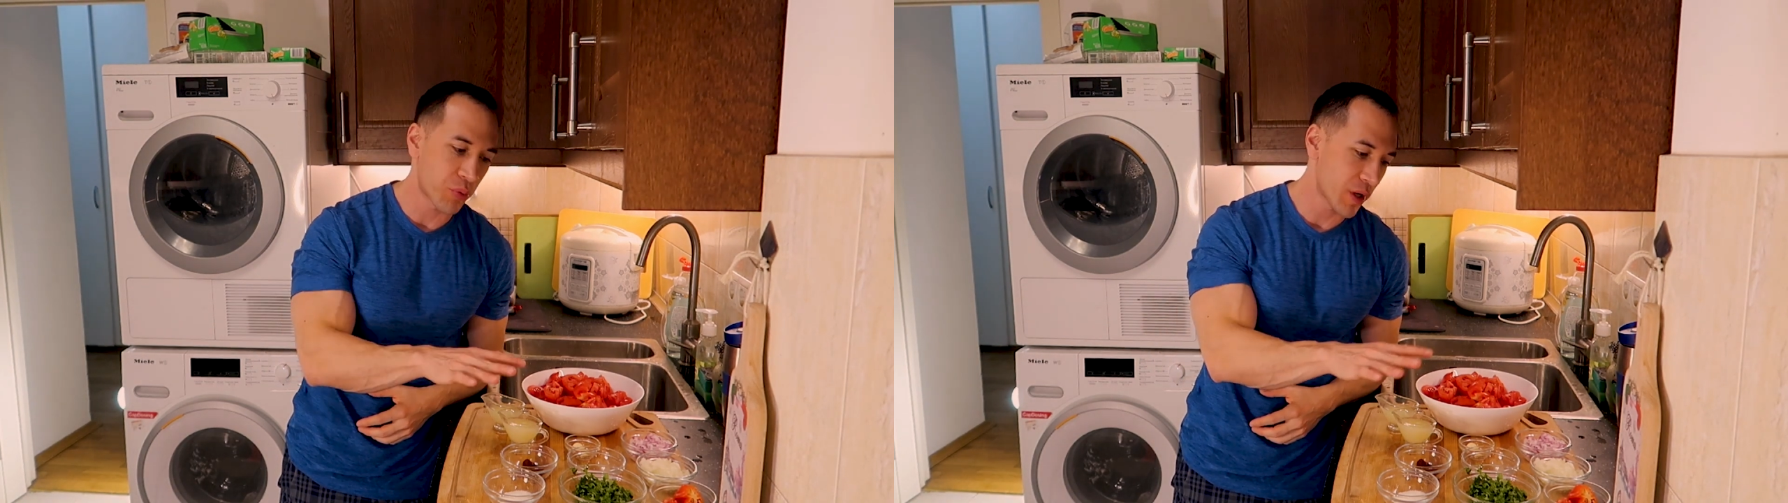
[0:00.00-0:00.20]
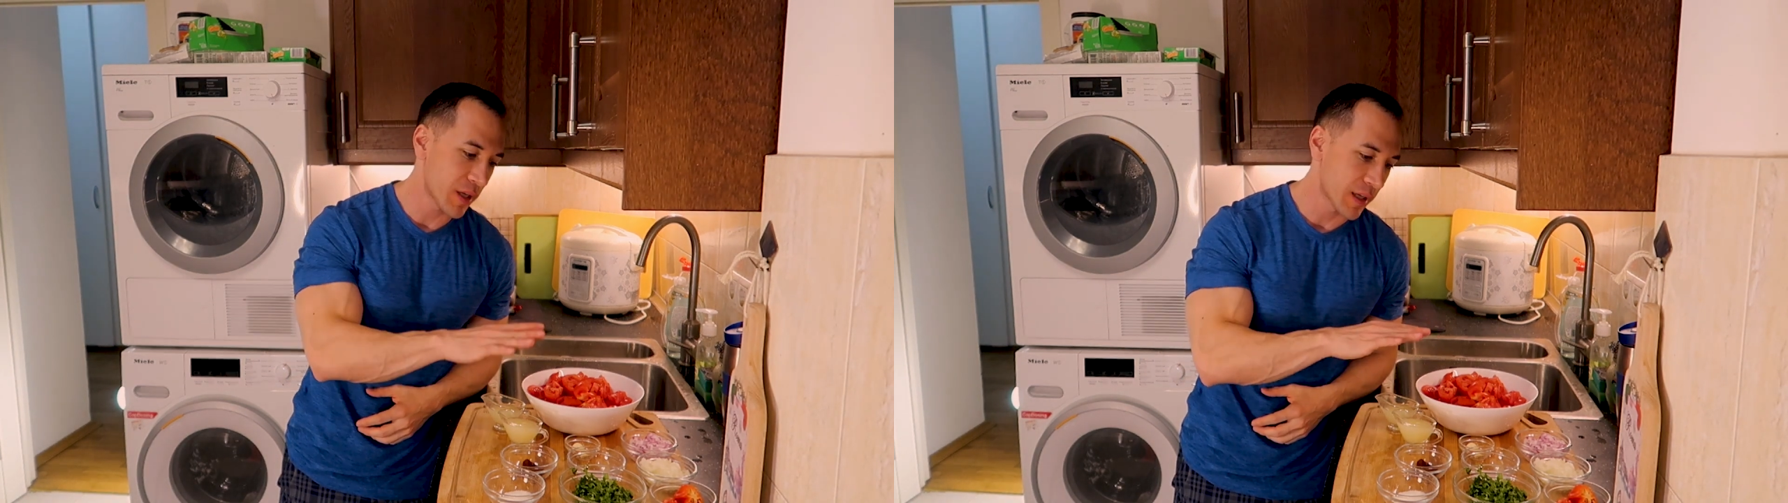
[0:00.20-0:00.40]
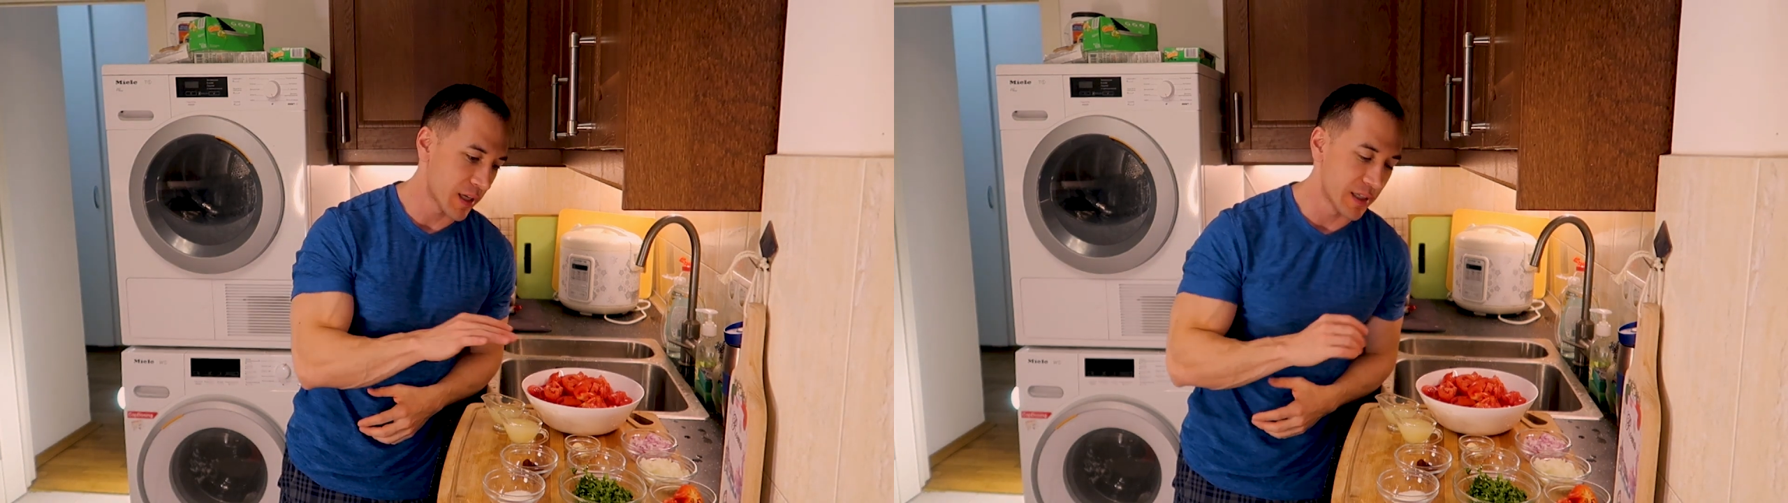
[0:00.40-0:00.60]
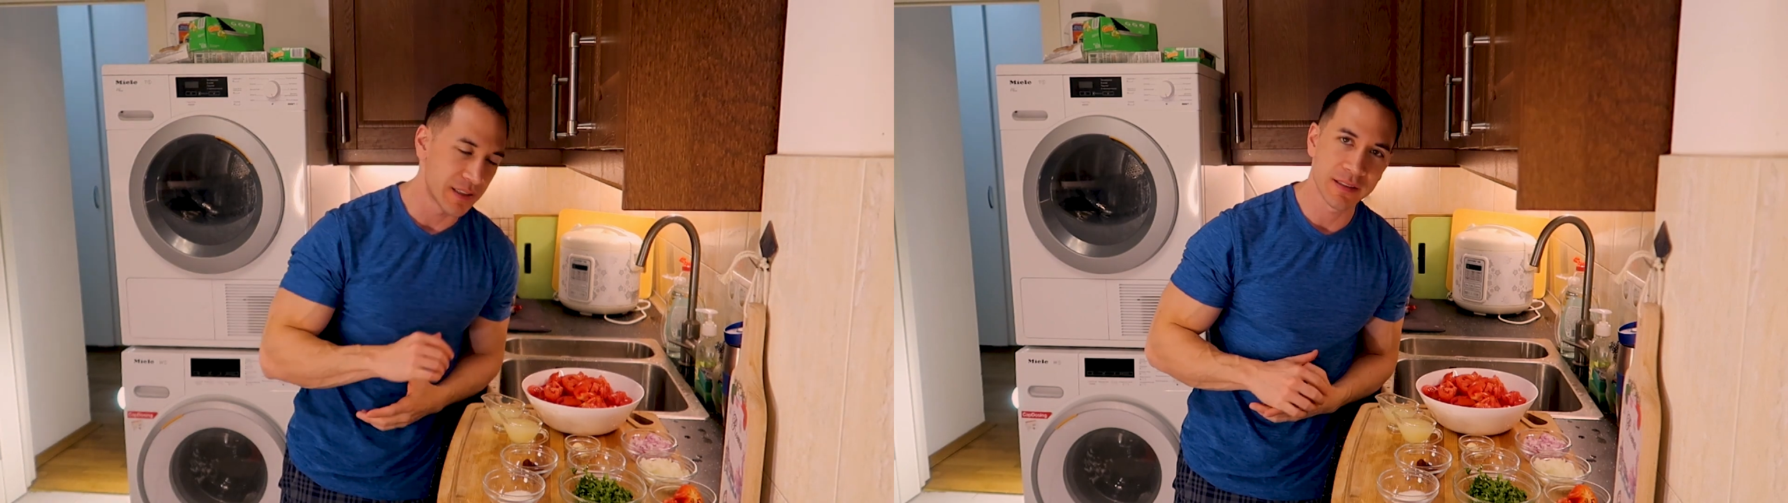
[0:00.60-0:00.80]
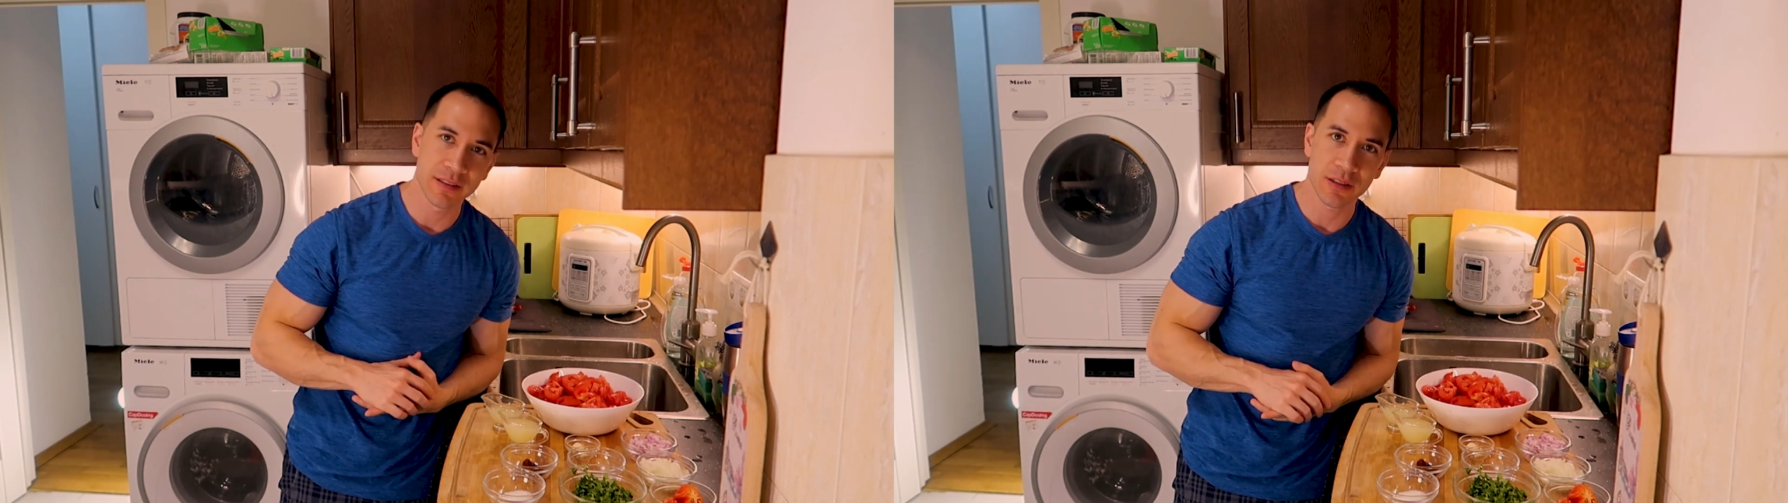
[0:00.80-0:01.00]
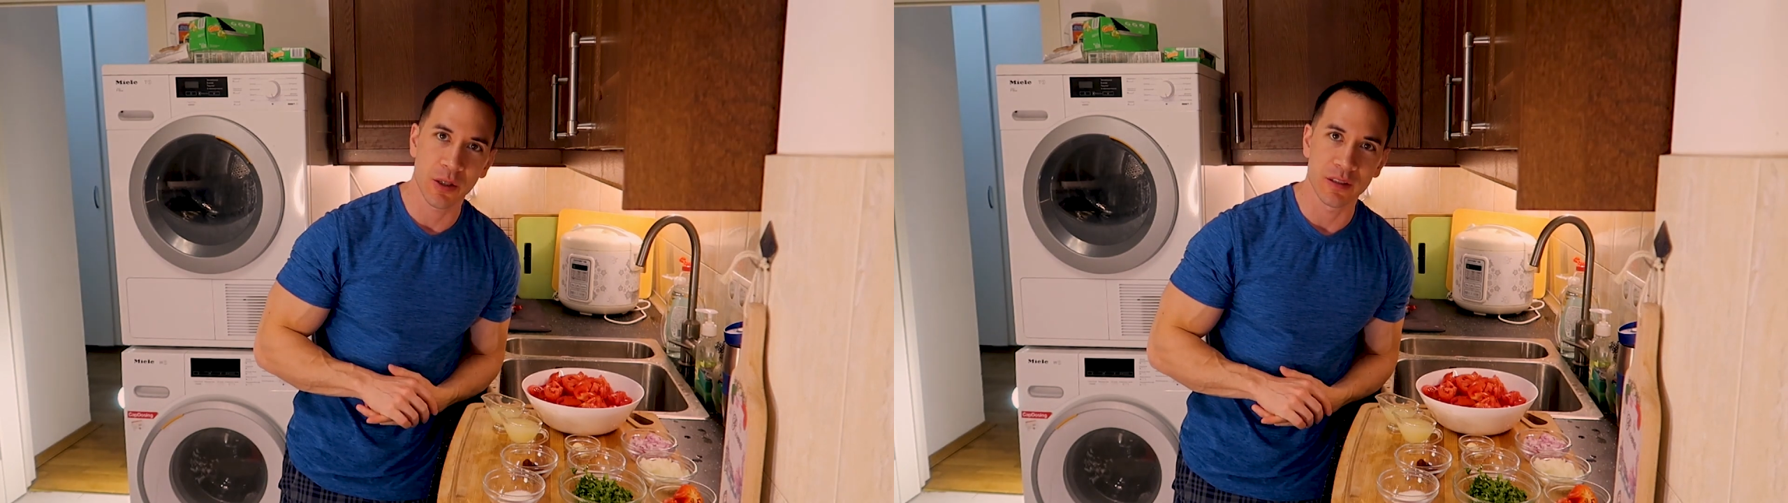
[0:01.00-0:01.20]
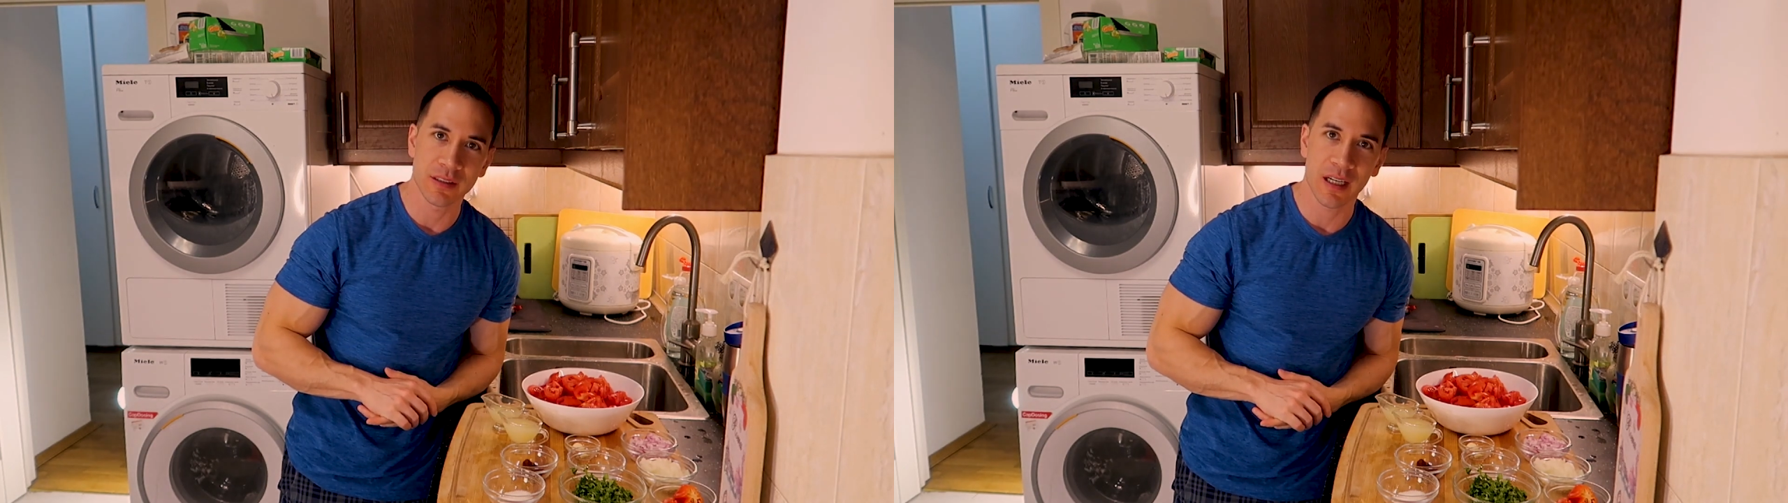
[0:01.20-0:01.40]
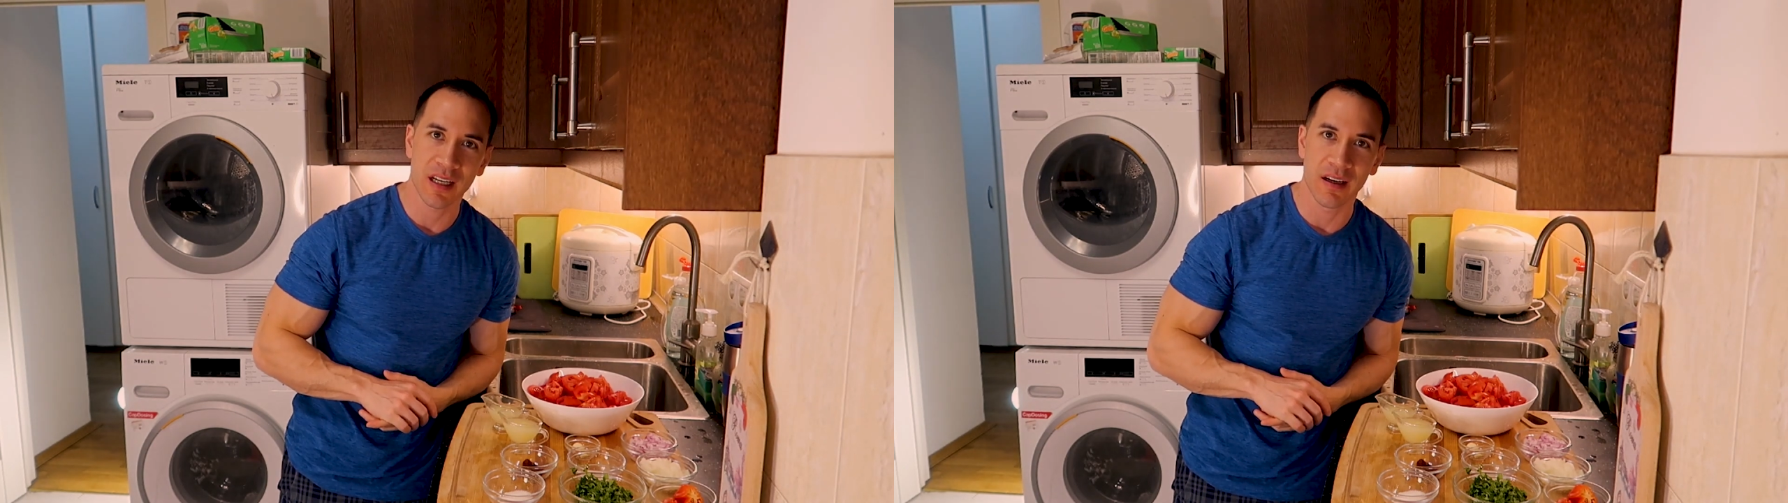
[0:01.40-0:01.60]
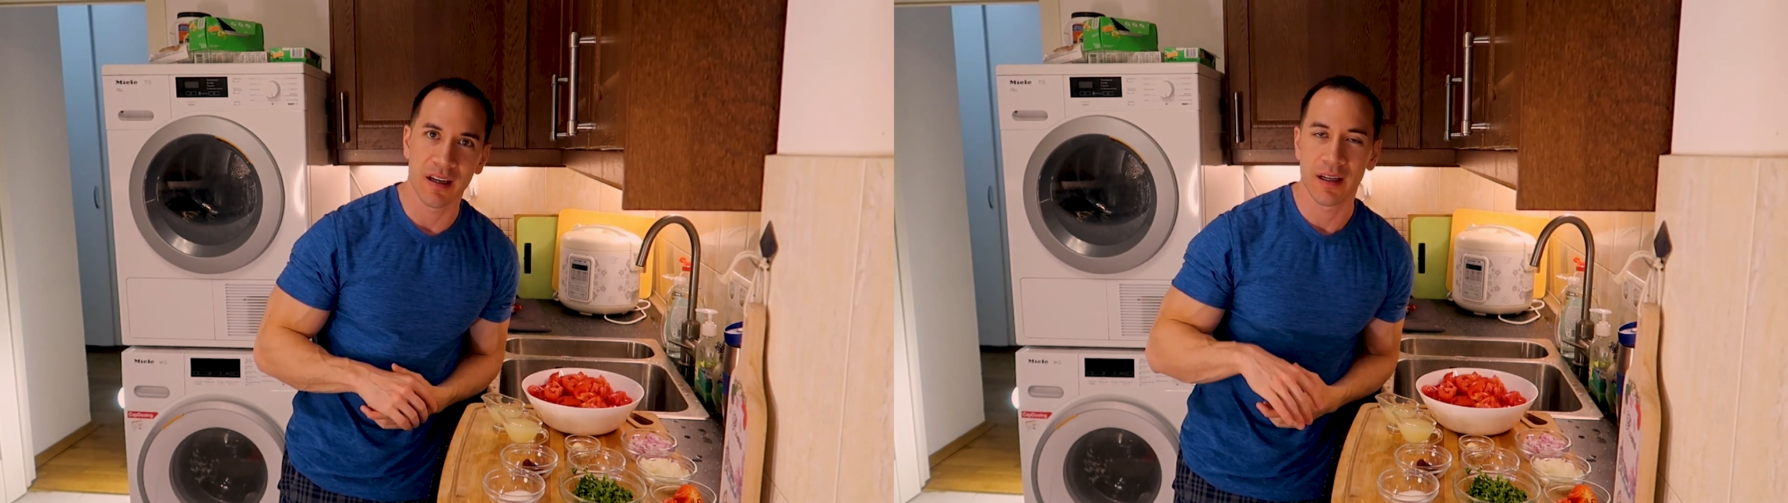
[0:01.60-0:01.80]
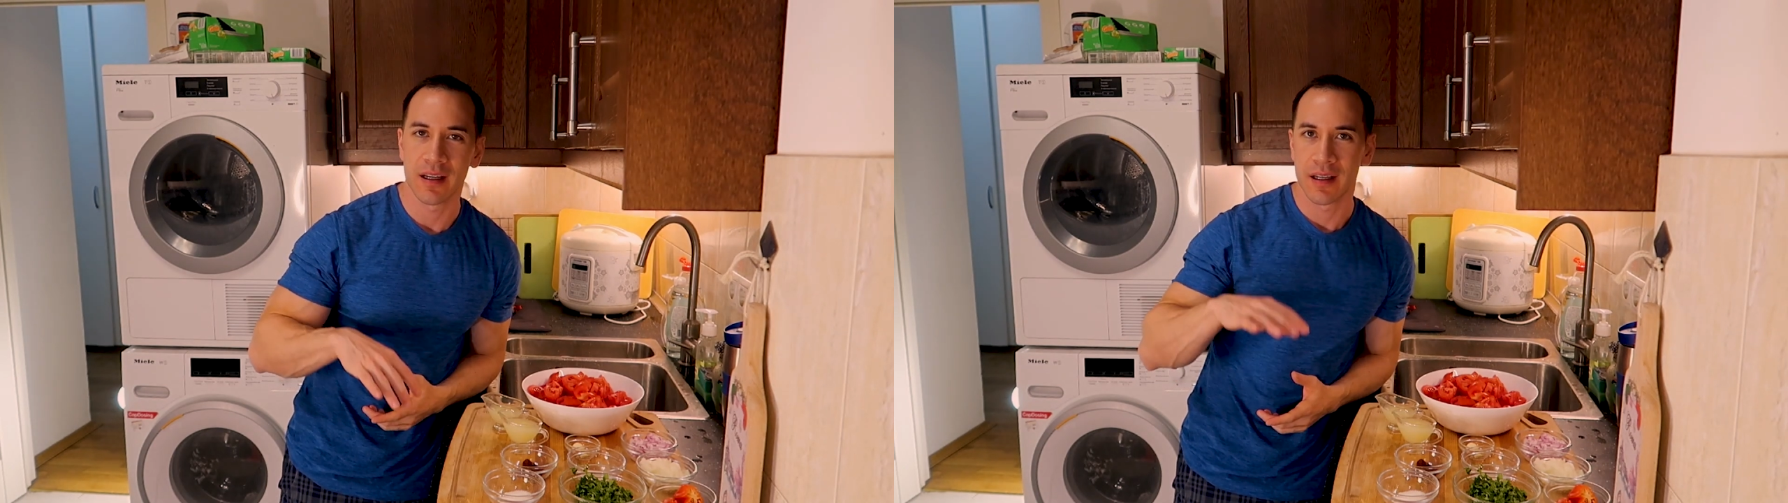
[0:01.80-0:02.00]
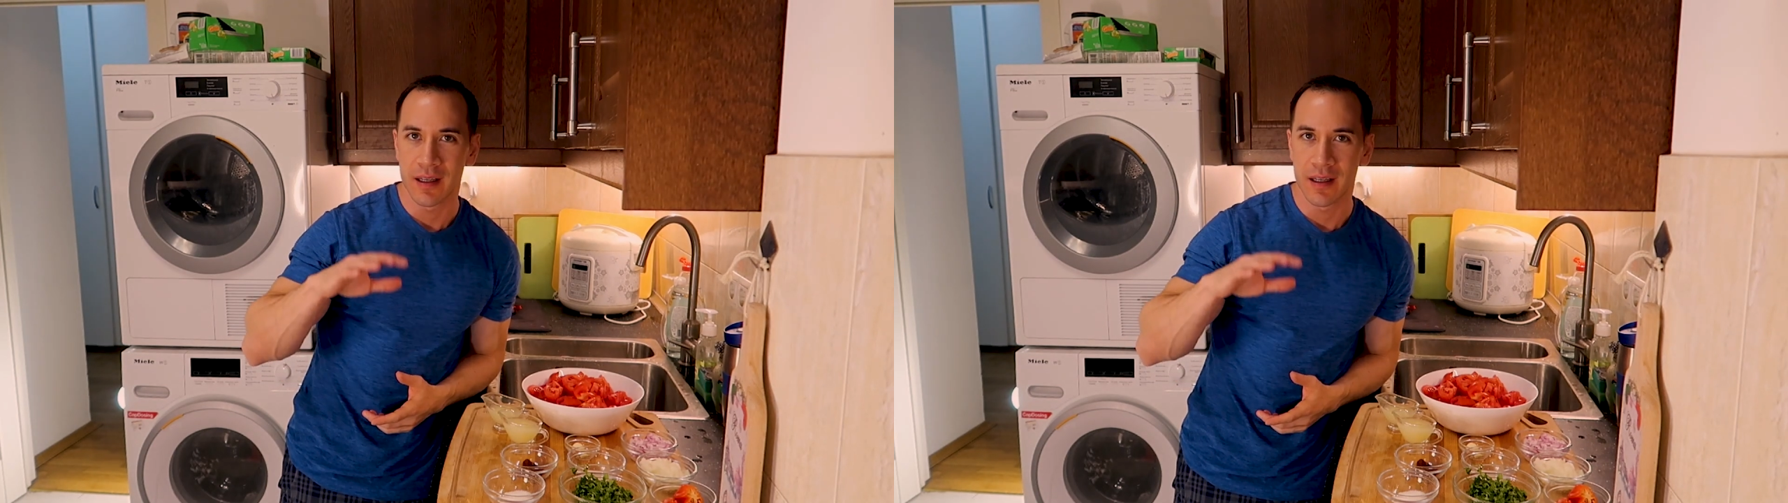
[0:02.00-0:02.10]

pre-cut, so it's kind of